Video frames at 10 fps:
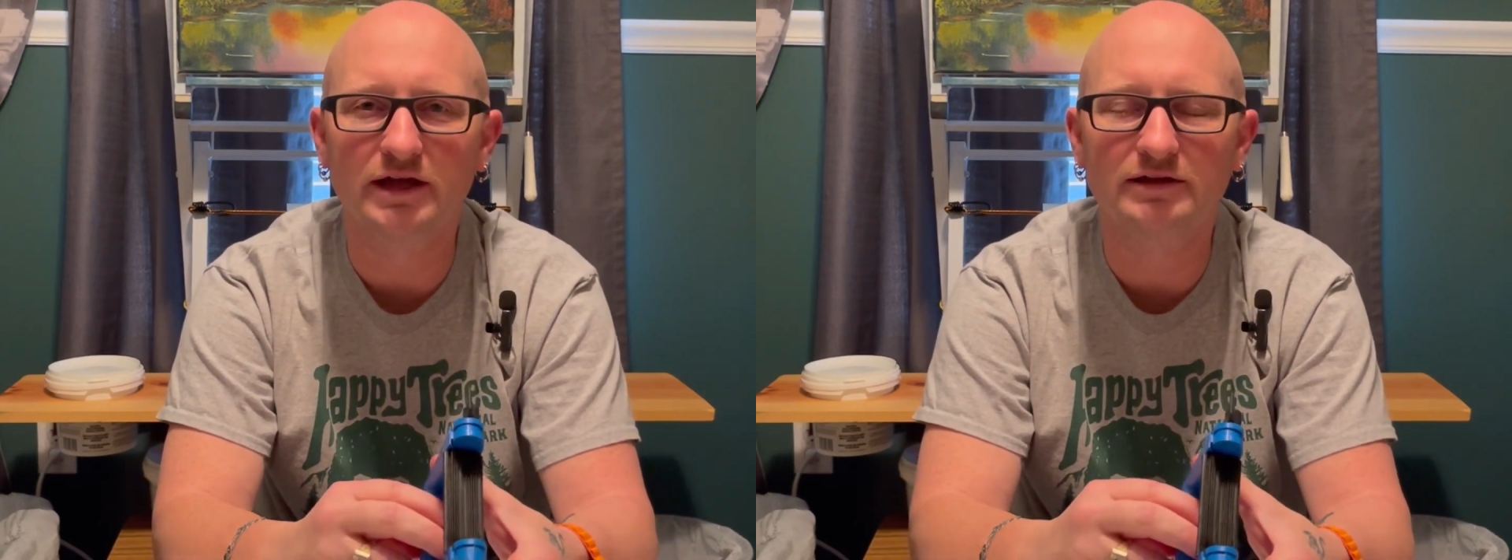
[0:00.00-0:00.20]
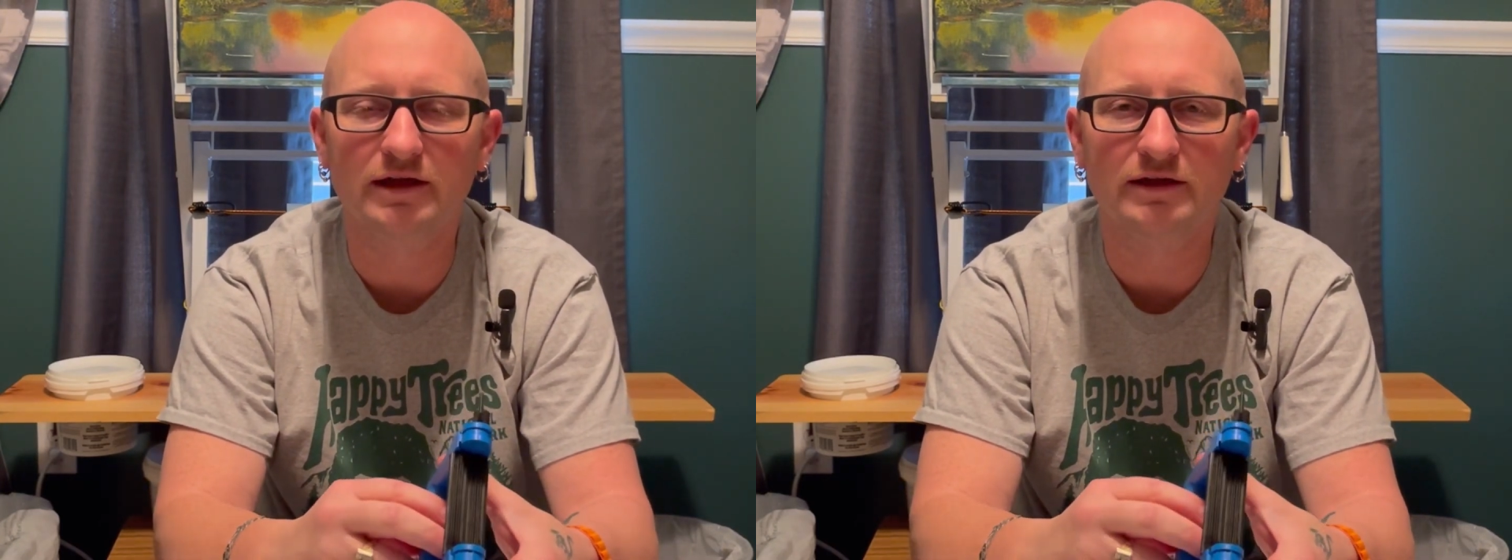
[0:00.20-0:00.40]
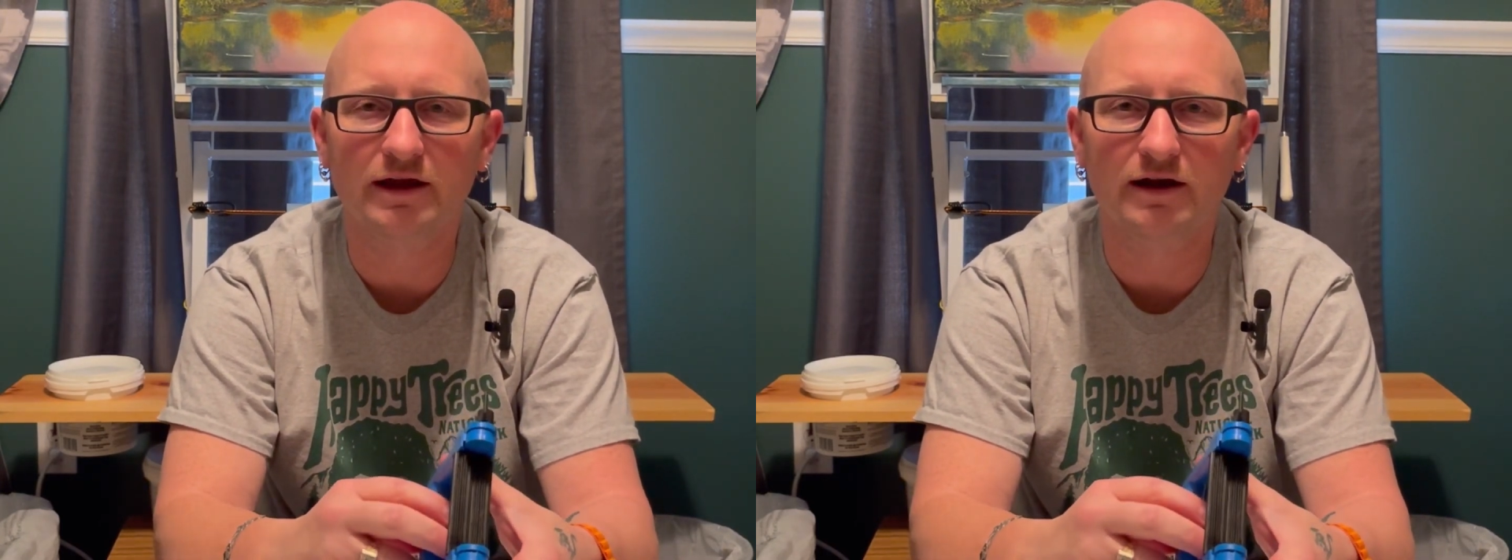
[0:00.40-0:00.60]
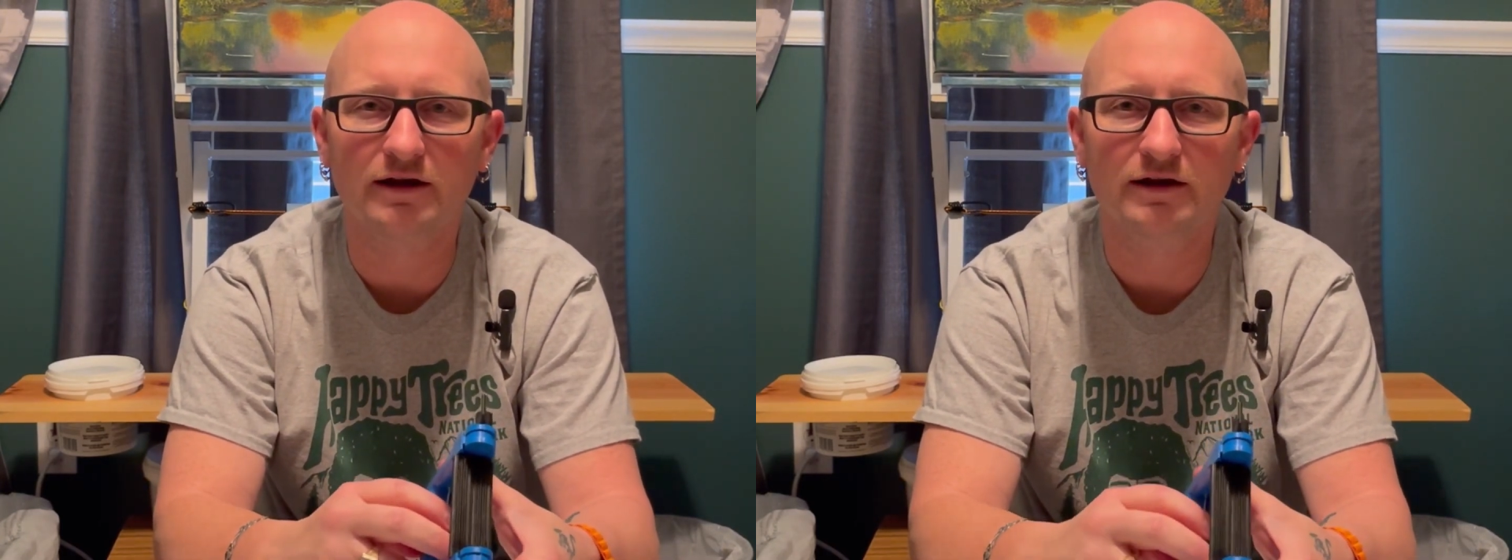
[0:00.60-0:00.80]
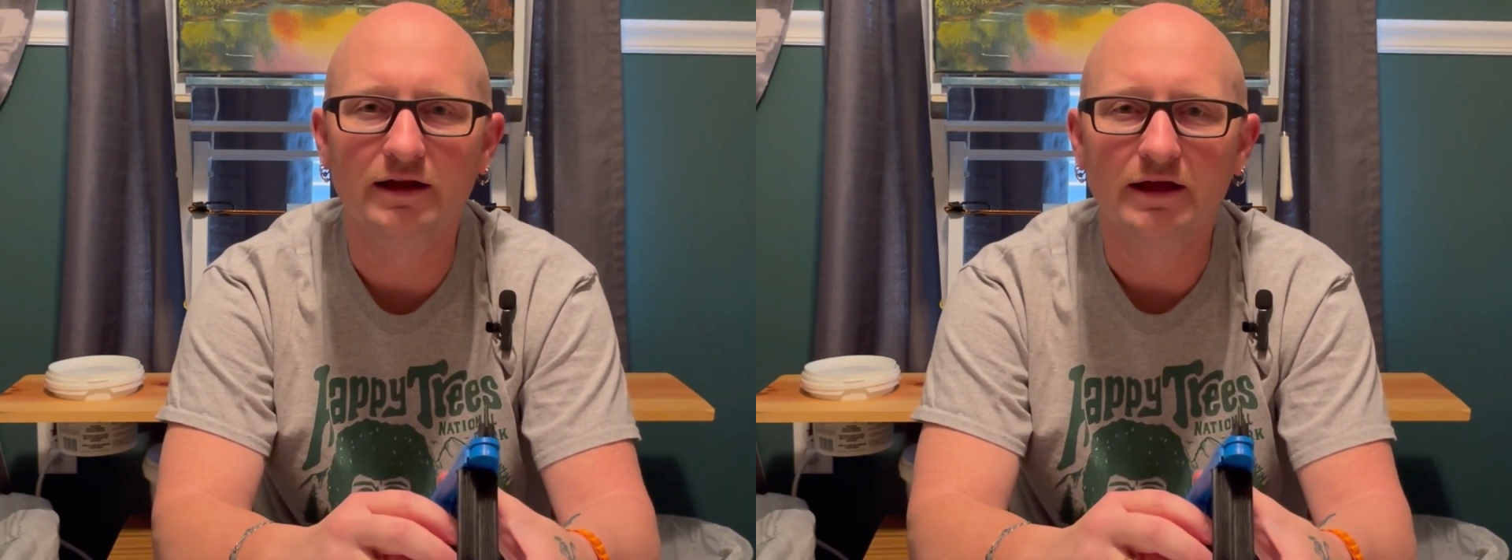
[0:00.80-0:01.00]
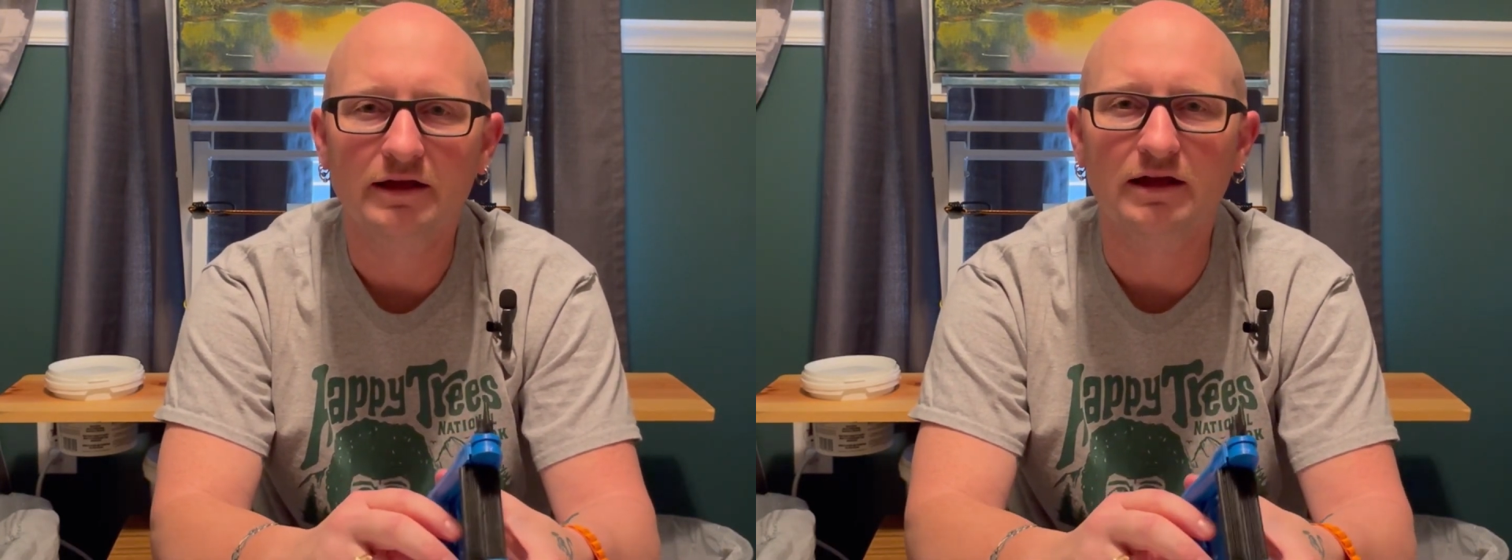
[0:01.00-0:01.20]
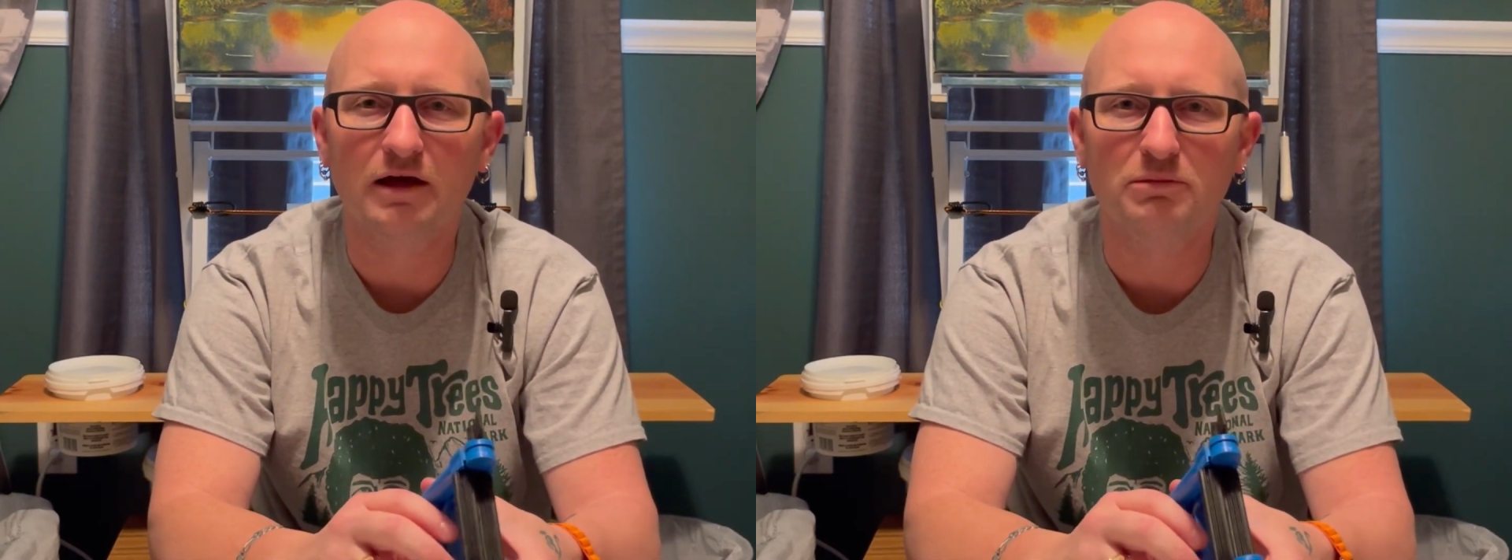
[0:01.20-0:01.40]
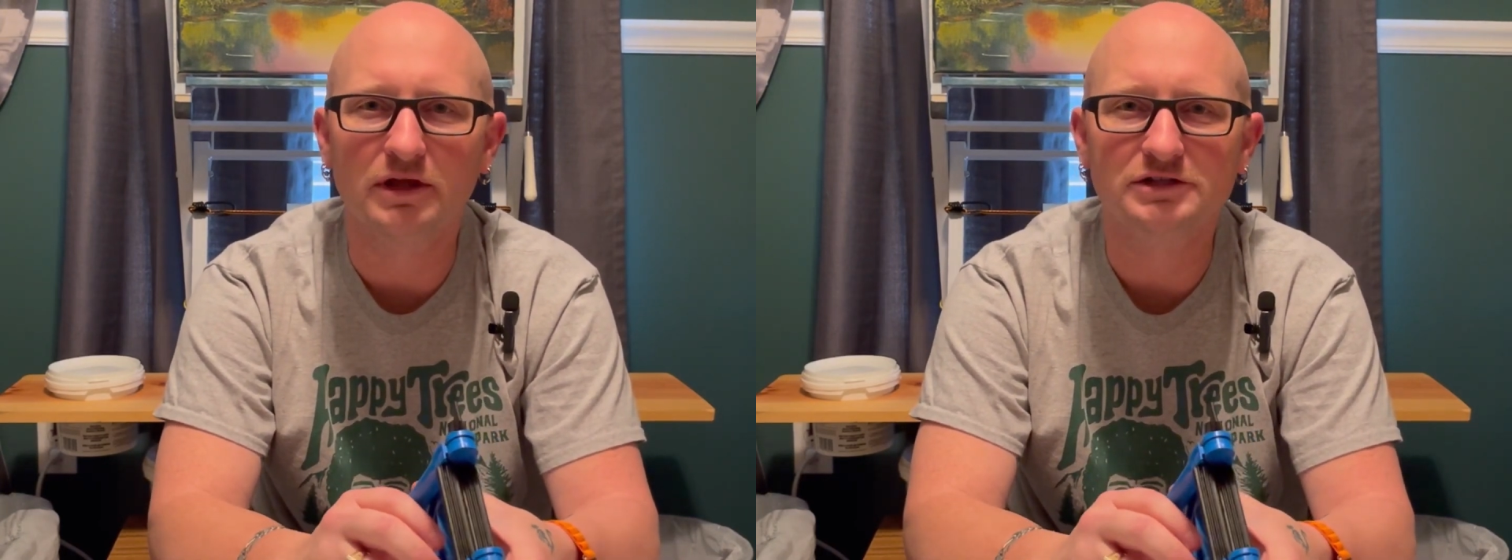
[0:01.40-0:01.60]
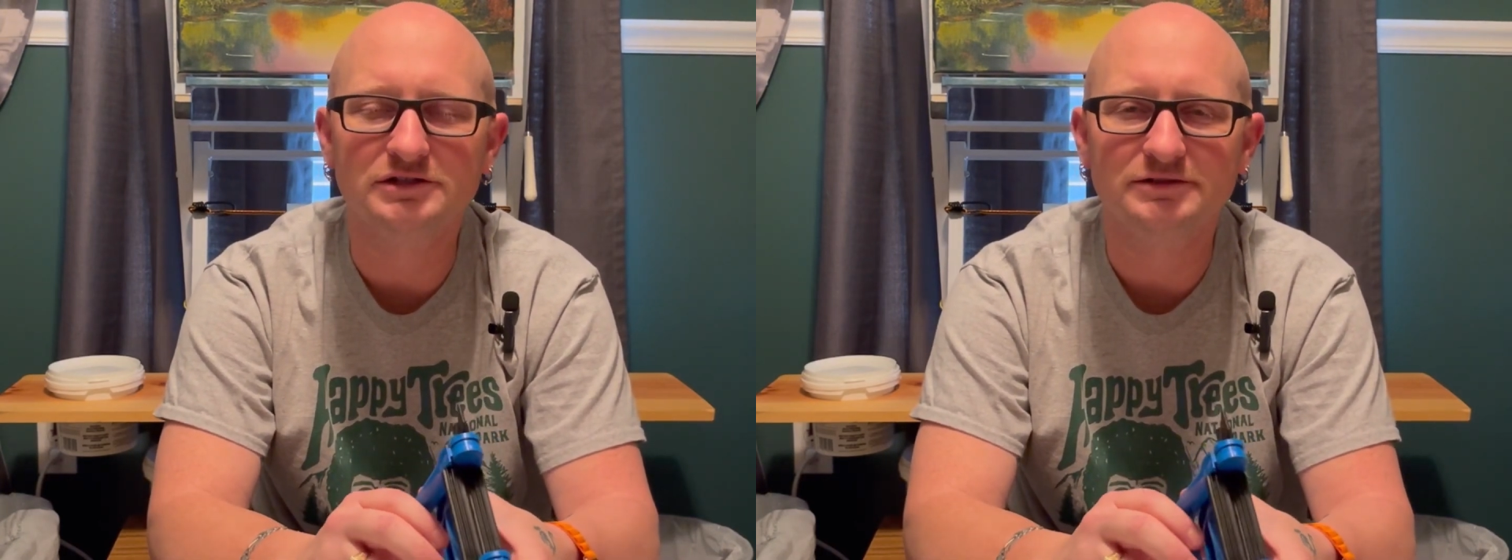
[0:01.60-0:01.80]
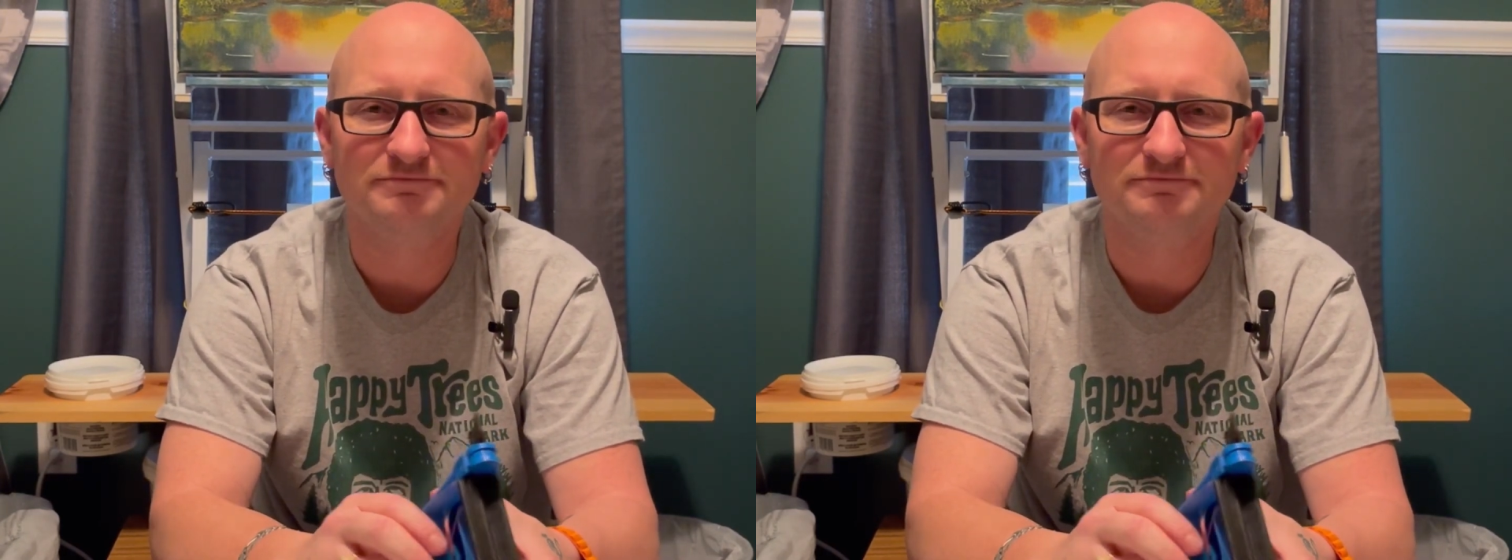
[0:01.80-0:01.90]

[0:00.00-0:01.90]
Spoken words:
Take care. God bless.